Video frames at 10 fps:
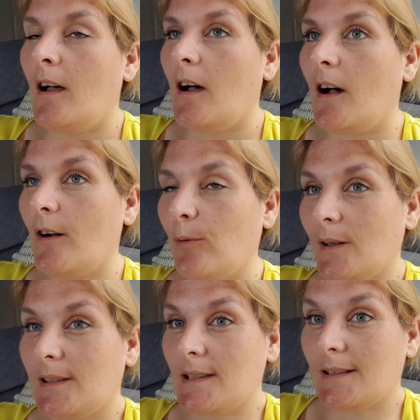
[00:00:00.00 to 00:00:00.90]
halfway
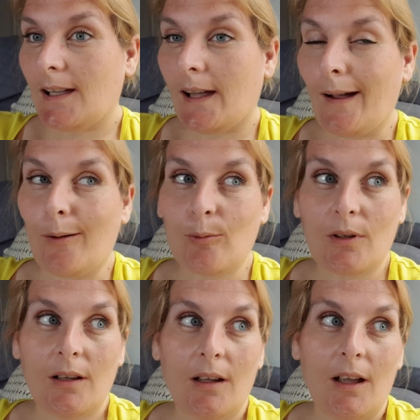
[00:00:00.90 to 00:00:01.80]
to town
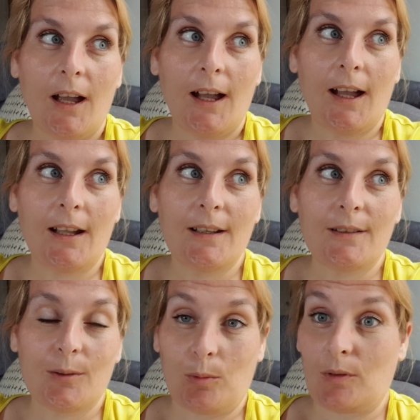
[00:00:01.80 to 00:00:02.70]
and it
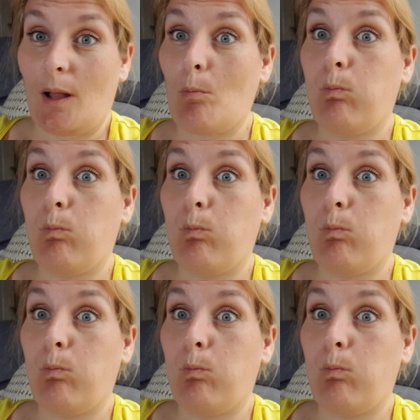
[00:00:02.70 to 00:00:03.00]
just was like